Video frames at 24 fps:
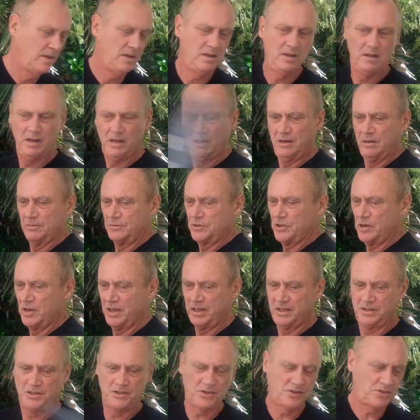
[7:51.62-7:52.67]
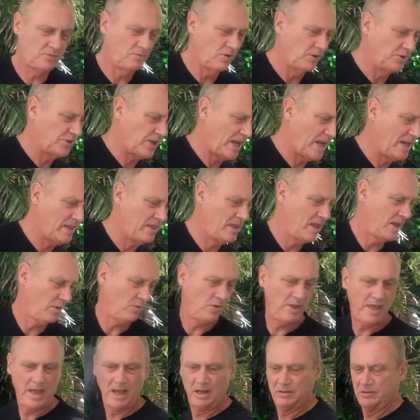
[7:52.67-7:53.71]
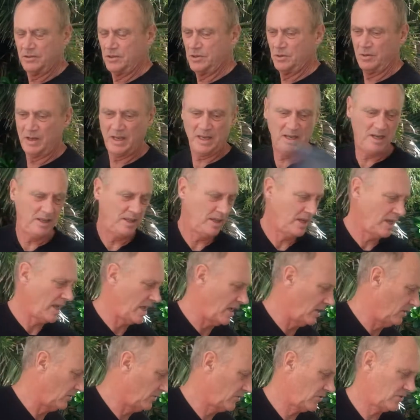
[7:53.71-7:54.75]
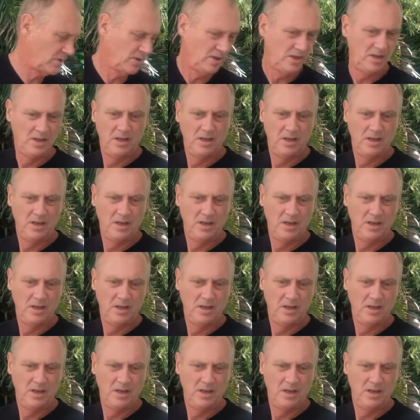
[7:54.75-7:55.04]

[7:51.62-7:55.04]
And I'm trying to just rotate there without doing anything else.